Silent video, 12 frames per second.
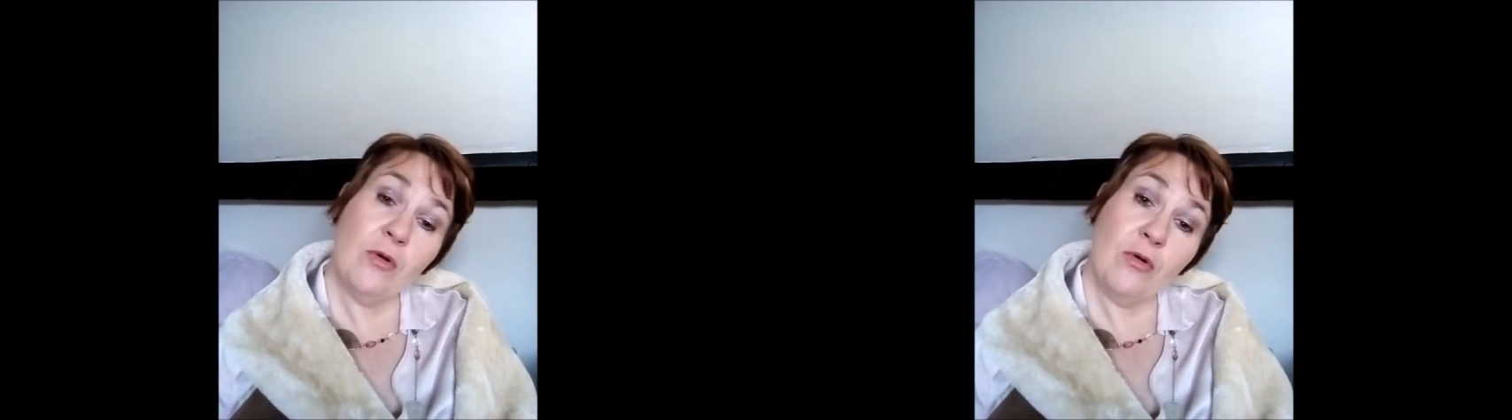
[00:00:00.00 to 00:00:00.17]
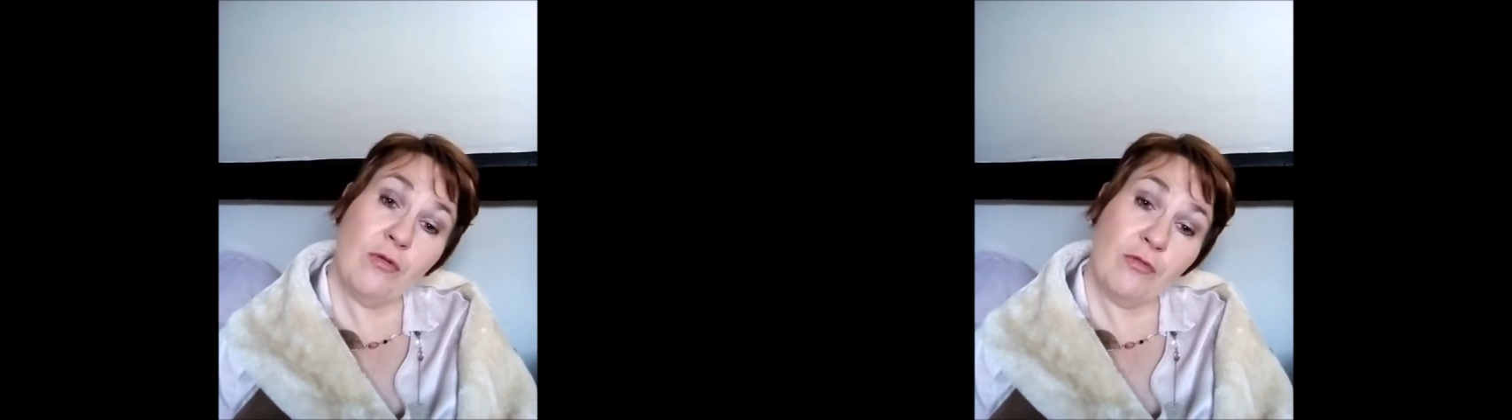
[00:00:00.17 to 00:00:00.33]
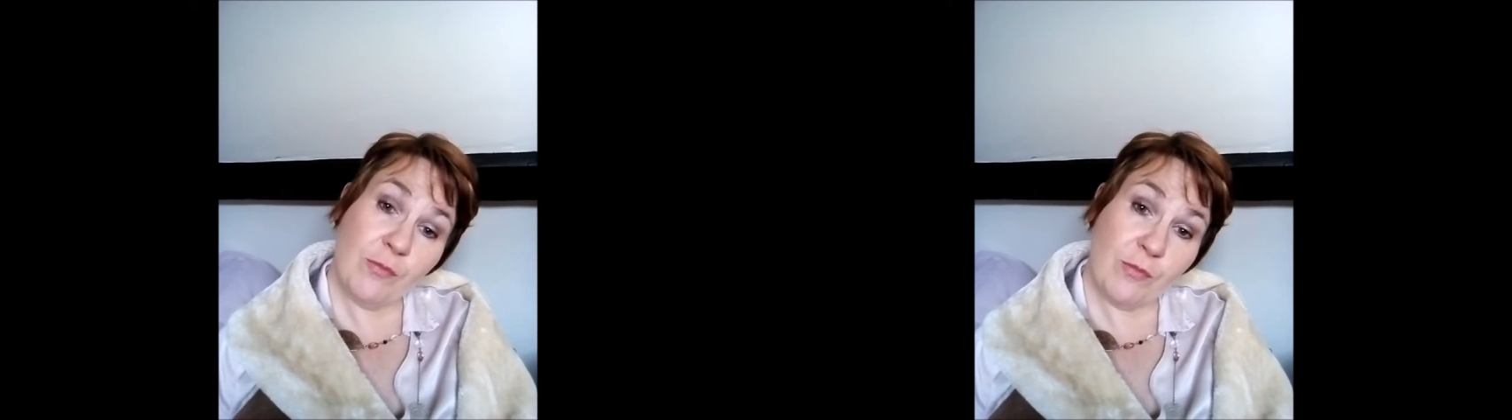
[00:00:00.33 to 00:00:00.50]

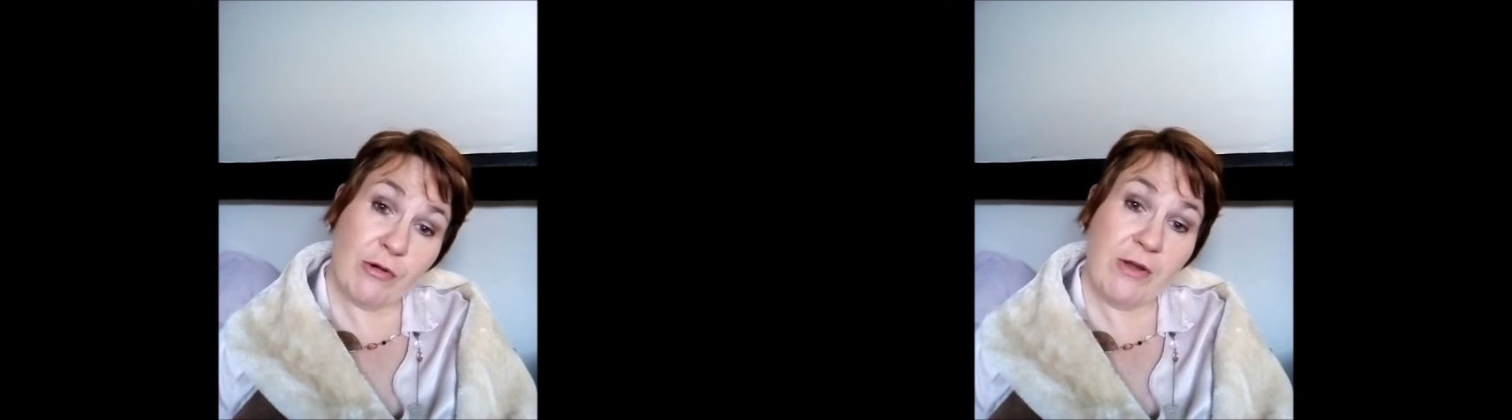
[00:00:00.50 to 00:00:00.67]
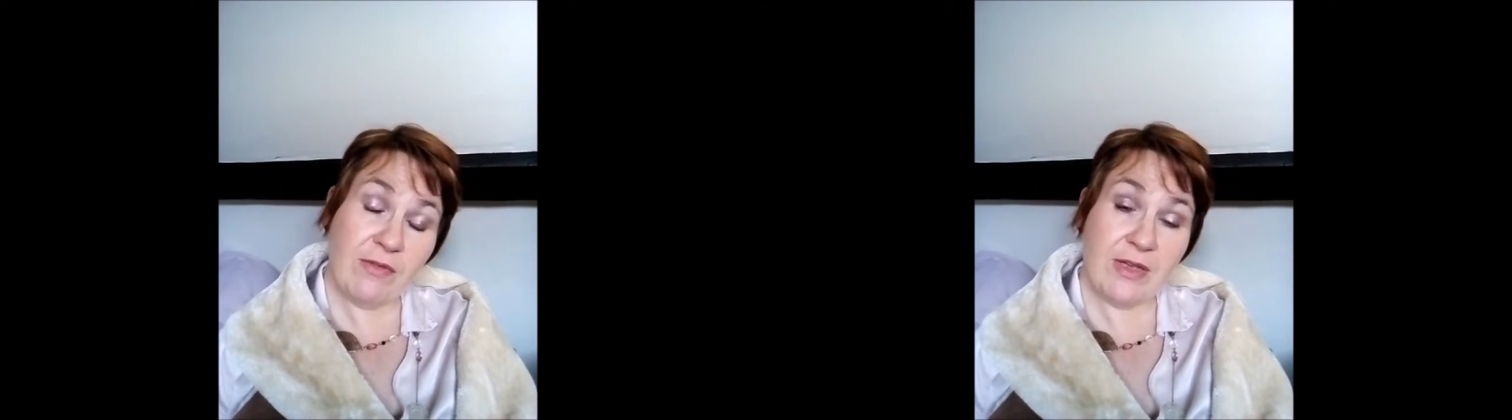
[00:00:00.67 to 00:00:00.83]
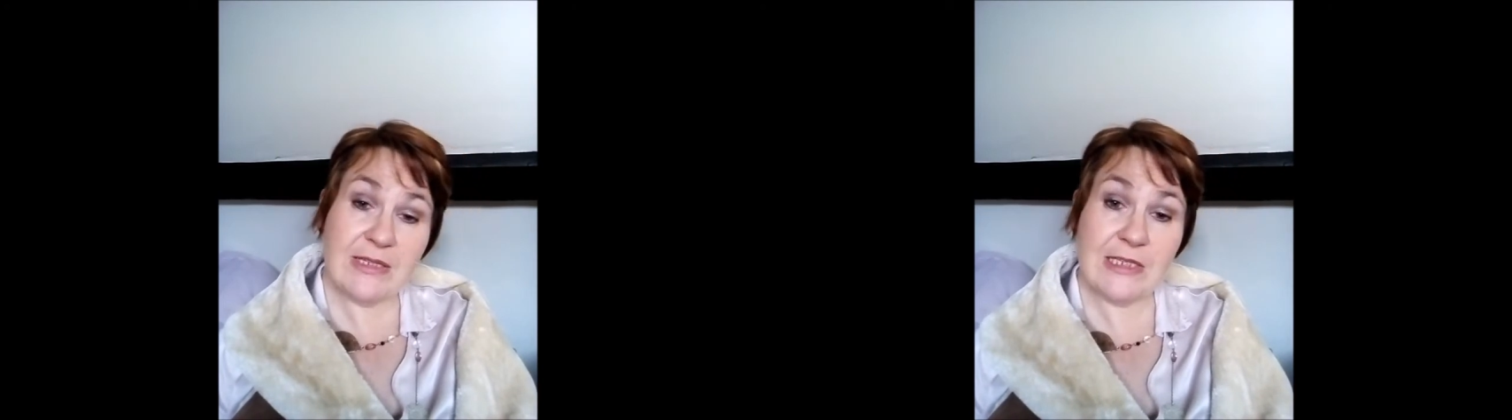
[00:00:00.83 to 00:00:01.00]
or from
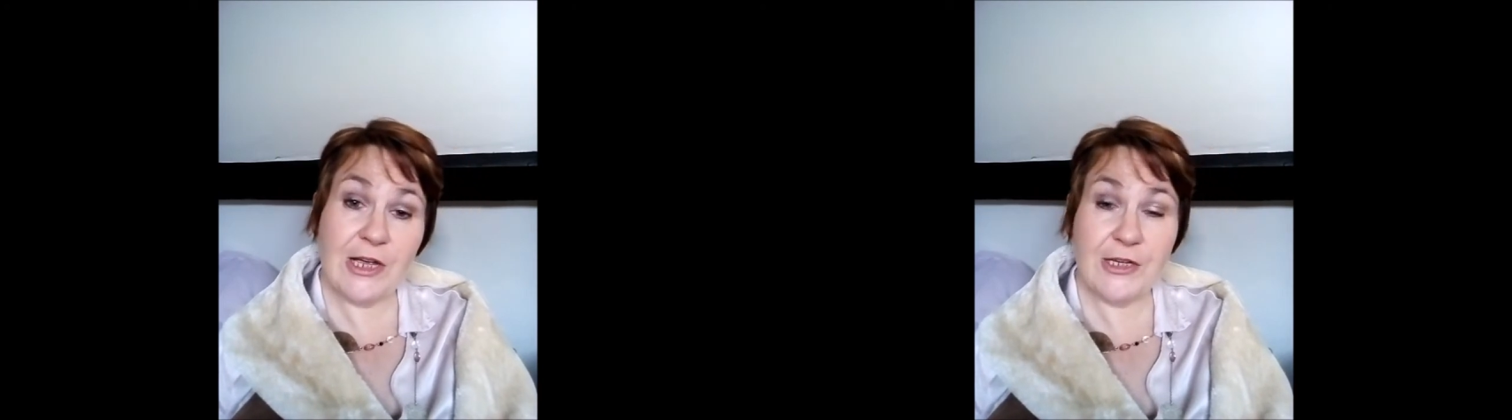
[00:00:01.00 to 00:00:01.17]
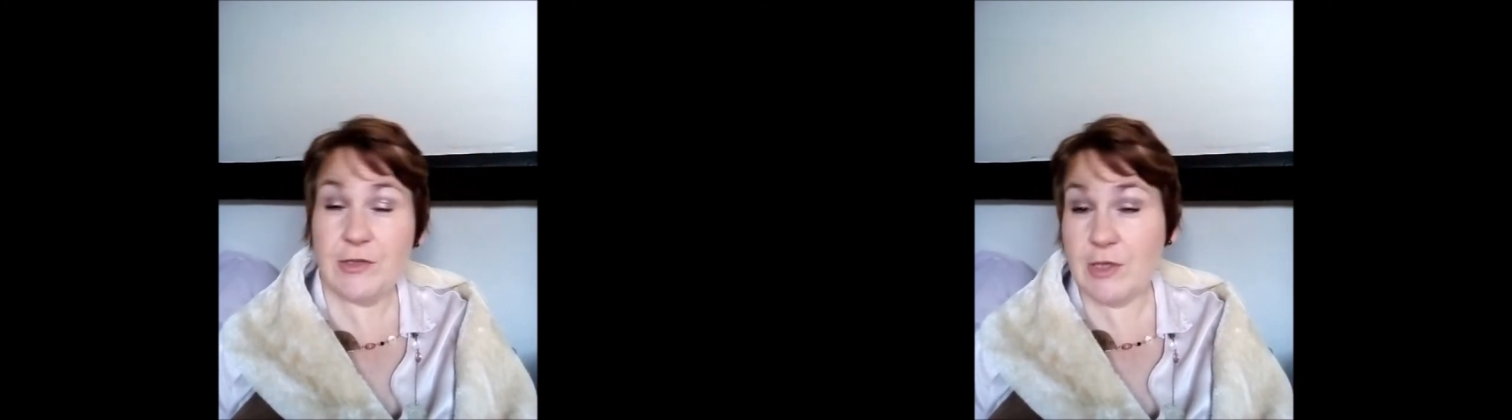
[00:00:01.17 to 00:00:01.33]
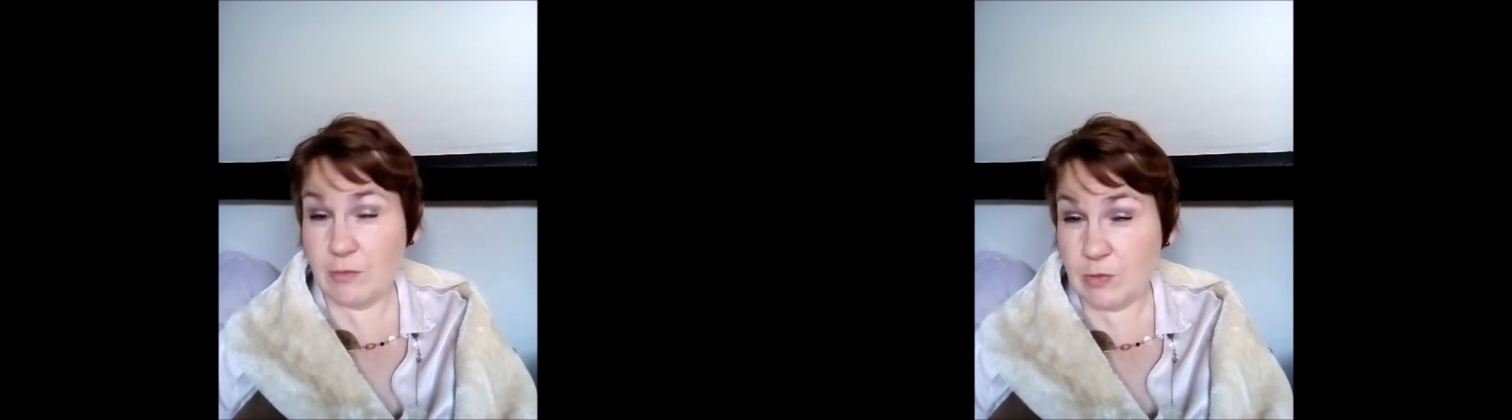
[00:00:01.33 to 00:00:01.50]
previous
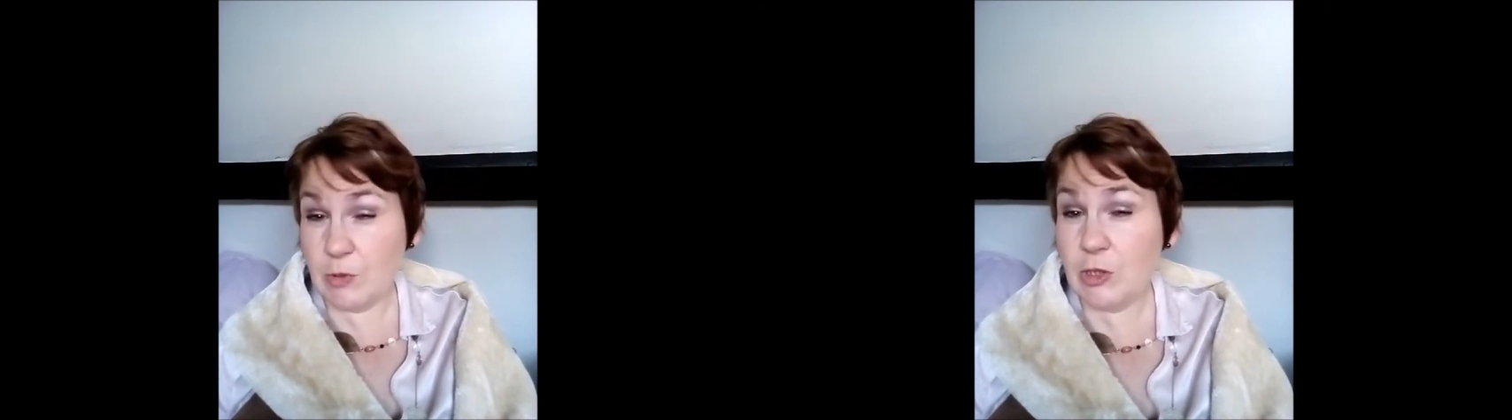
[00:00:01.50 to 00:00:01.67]
lifetimes,